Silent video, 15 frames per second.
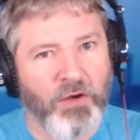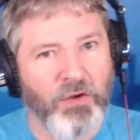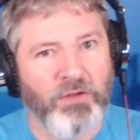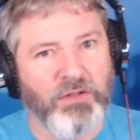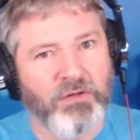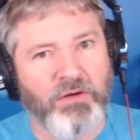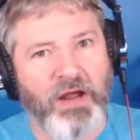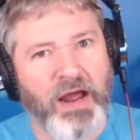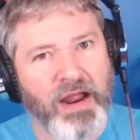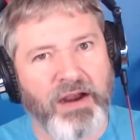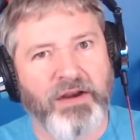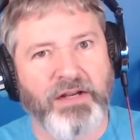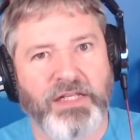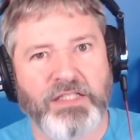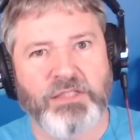little higher
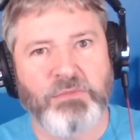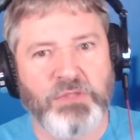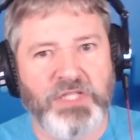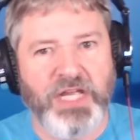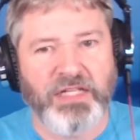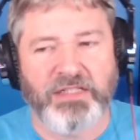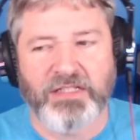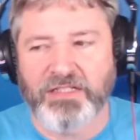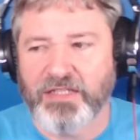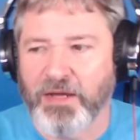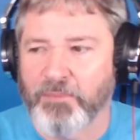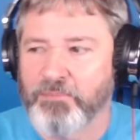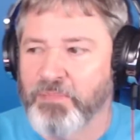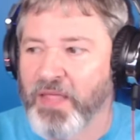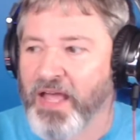and get some steak this time.
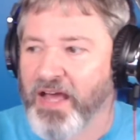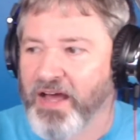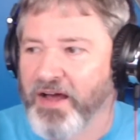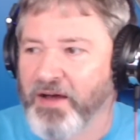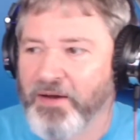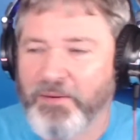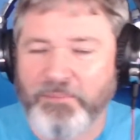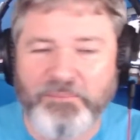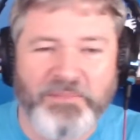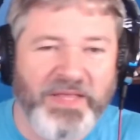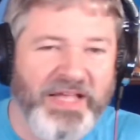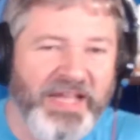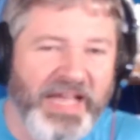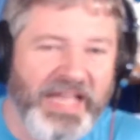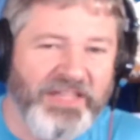
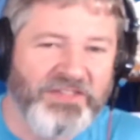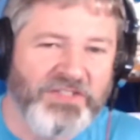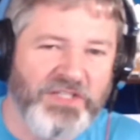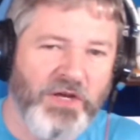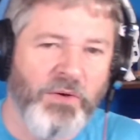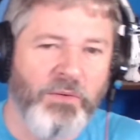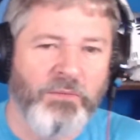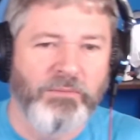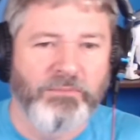And so